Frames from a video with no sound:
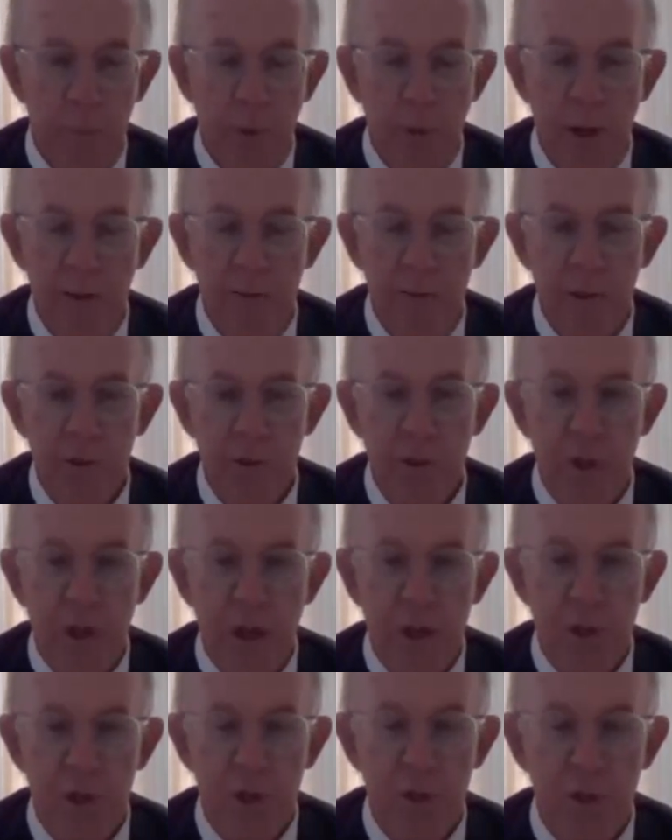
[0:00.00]
by way of
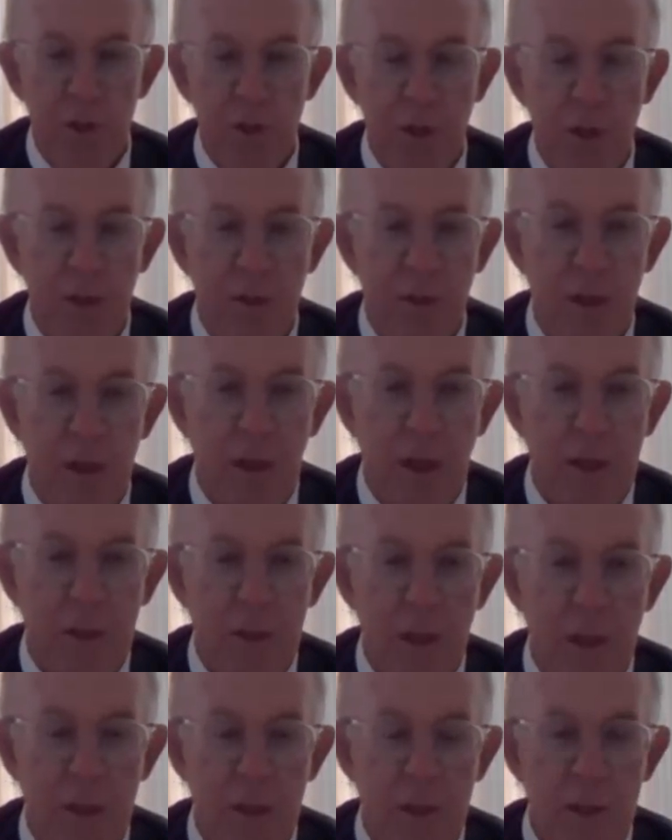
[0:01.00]
introduction,
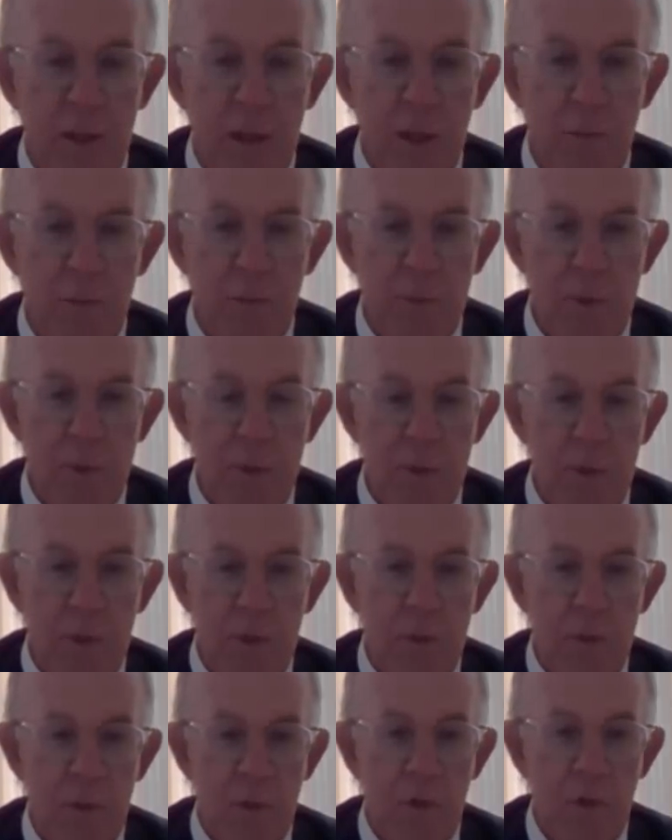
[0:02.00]
it seems
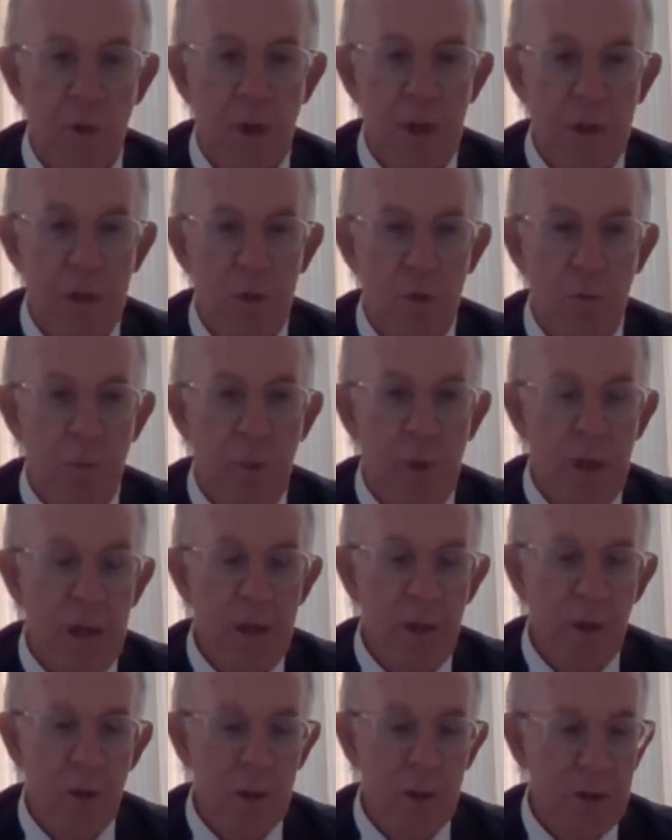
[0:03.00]
to us to be
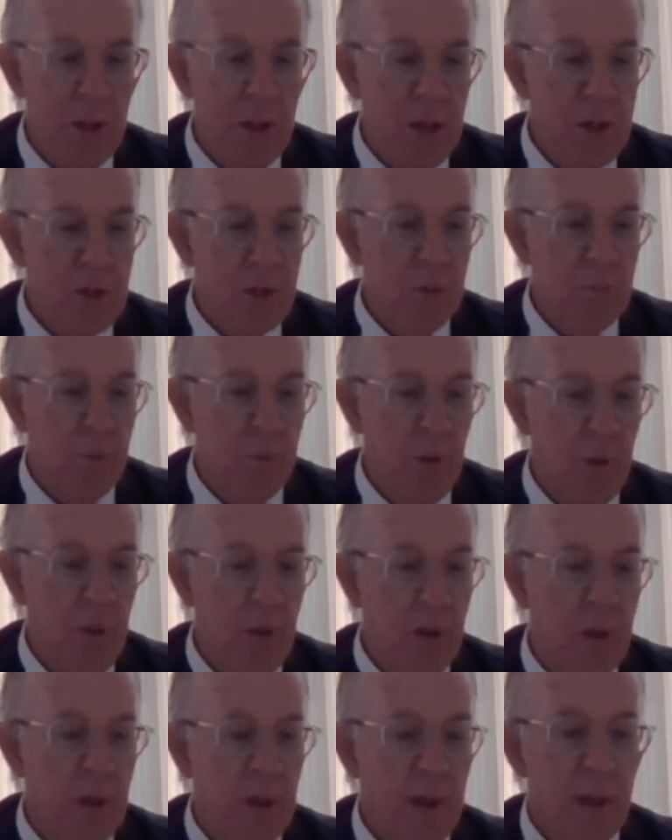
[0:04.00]
incontestable
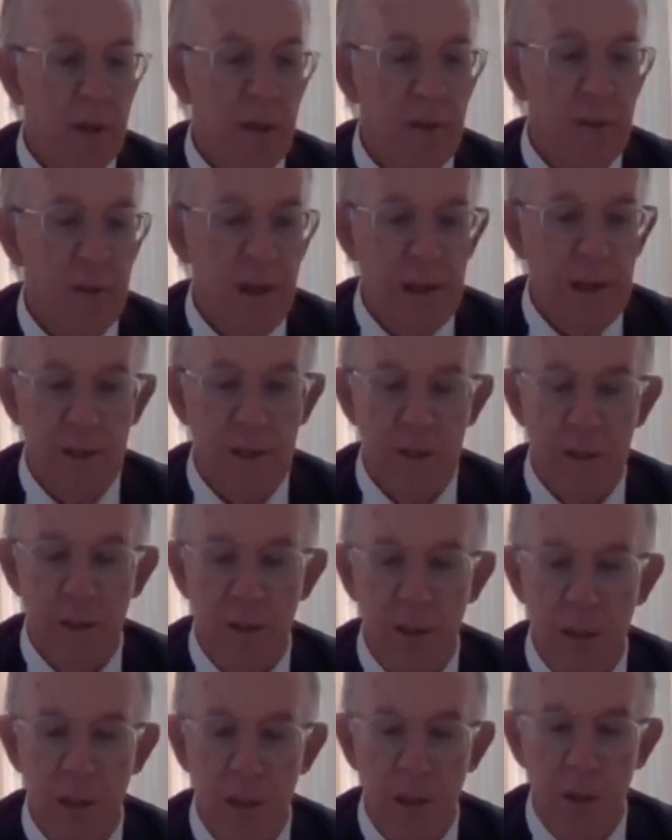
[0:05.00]
that
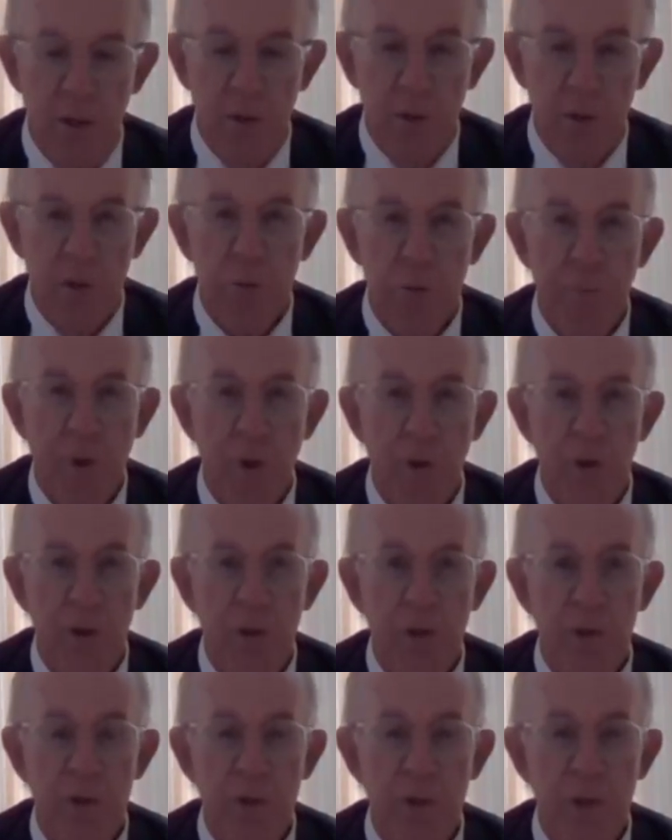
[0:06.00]
the
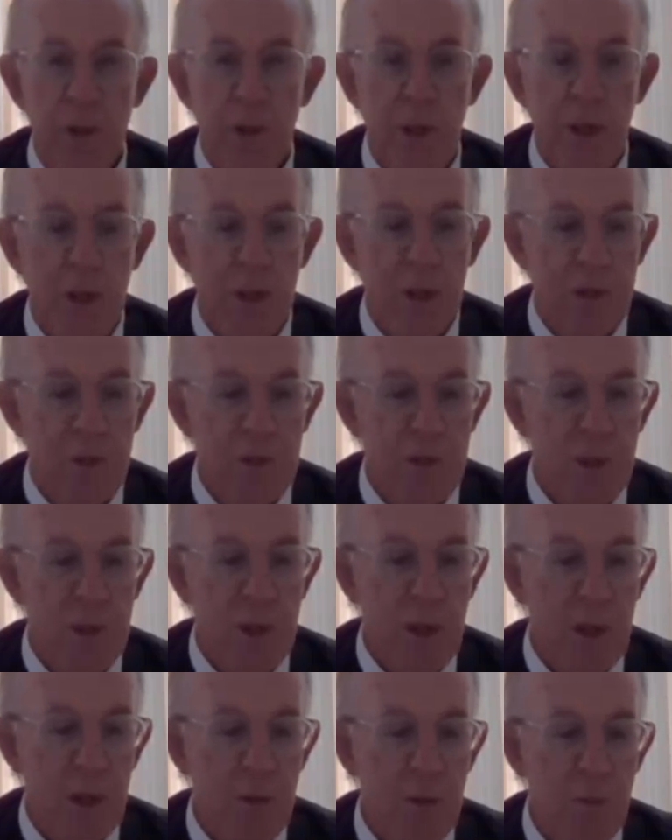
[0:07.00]
respondent is
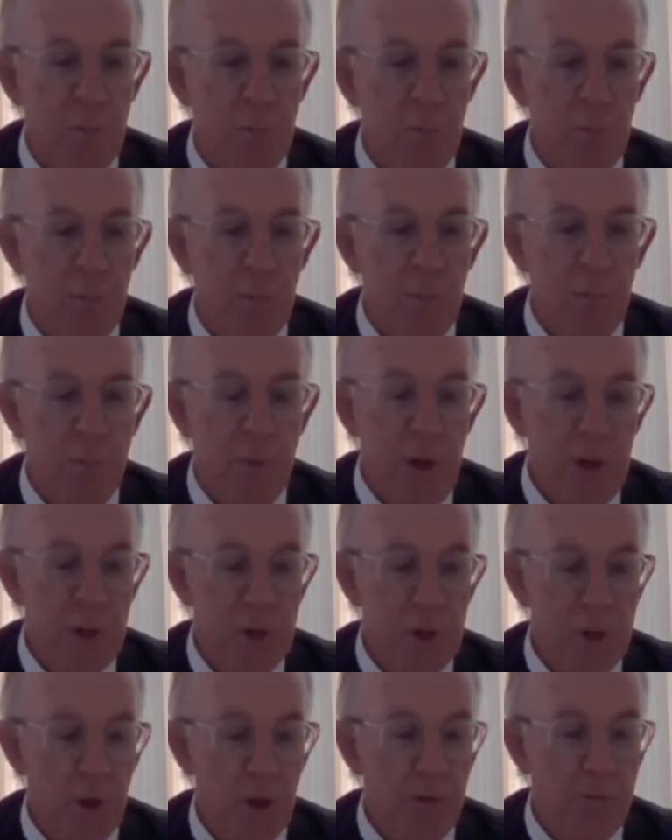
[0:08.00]
in
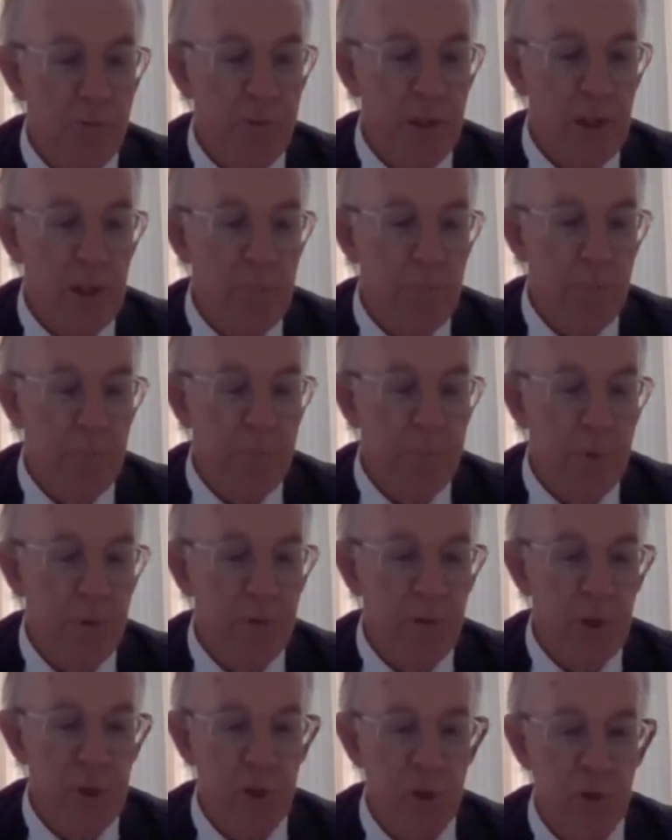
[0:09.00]
breach of the
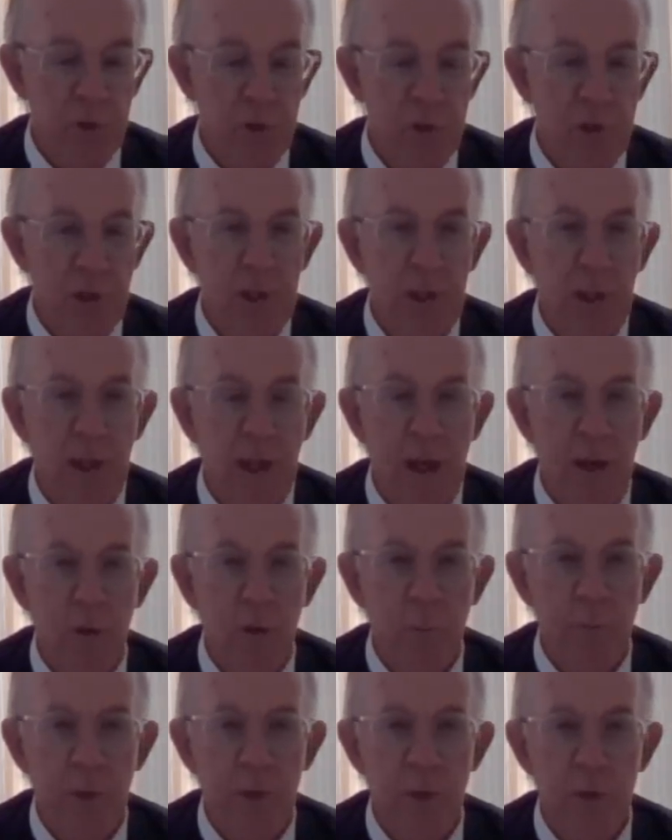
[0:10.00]
provisions. It
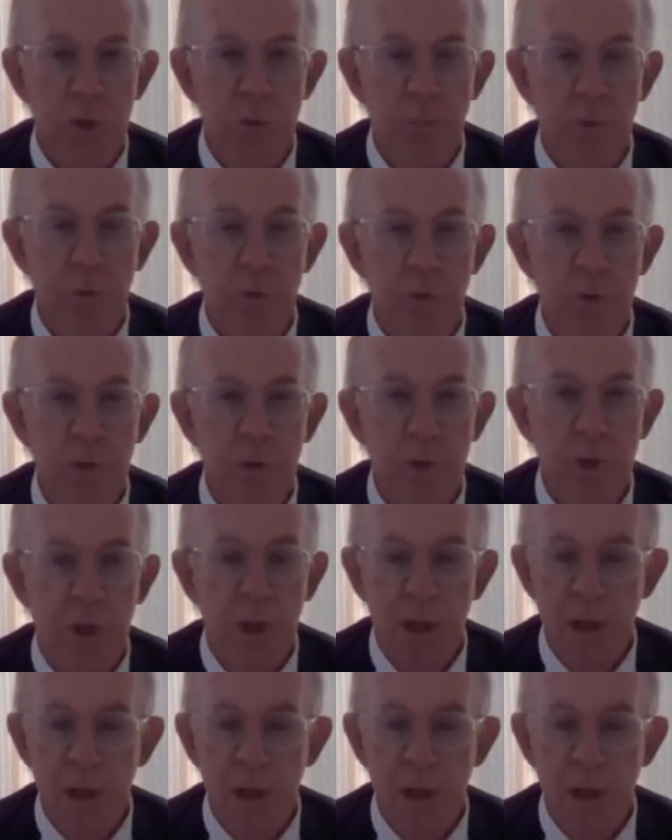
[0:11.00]
cannot be disputed